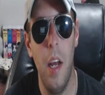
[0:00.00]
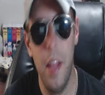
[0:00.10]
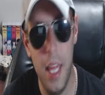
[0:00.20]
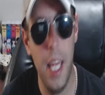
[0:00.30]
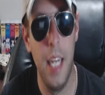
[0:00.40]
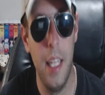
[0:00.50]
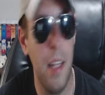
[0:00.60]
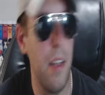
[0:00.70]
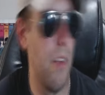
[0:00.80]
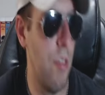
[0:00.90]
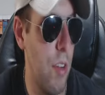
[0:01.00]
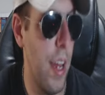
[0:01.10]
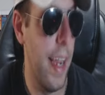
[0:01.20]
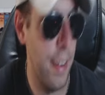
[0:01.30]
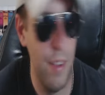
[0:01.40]
thing, that this is
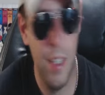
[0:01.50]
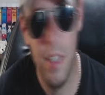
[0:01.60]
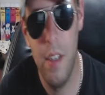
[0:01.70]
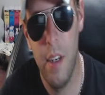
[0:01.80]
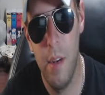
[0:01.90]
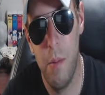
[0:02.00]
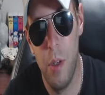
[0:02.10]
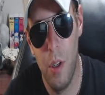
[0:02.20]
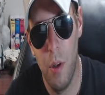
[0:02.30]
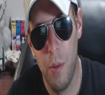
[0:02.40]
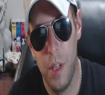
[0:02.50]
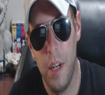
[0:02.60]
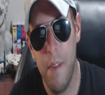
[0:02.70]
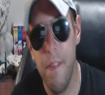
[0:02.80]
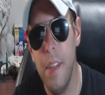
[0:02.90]
accurate. I'm going to go with that.
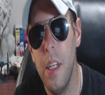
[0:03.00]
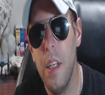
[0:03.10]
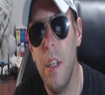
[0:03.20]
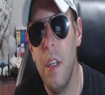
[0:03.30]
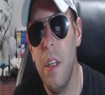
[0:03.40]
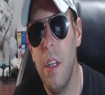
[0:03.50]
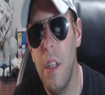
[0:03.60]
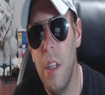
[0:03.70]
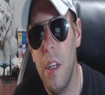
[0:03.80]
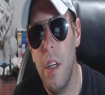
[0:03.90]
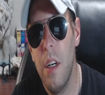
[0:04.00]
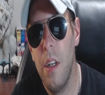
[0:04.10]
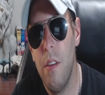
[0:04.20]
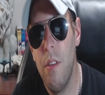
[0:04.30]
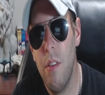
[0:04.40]

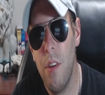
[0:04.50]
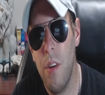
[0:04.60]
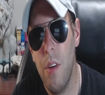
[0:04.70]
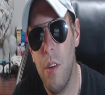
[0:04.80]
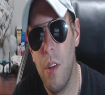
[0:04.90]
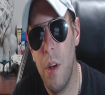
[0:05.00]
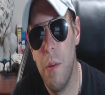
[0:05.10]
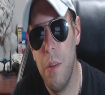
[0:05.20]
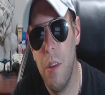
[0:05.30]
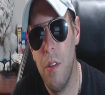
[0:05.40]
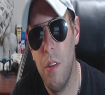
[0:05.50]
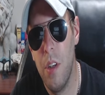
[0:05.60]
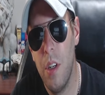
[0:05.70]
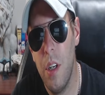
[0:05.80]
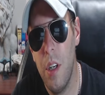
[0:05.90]
Alright, so the commentators...
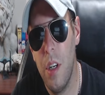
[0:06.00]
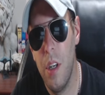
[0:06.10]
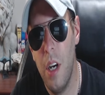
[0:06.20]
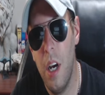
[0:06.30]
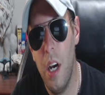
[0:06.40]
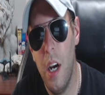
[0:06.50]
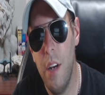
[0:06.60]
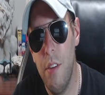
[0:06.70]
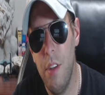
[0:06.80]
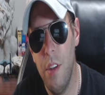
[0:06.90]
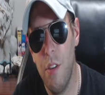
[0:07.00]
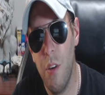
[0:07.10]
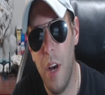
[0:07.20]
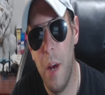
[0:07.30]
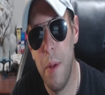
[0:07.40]
I see. So
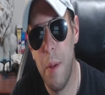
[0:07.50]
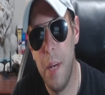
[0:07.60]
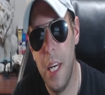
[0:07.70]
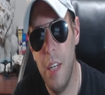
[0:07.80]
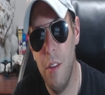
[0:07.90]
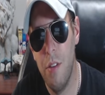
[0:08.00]
MMA's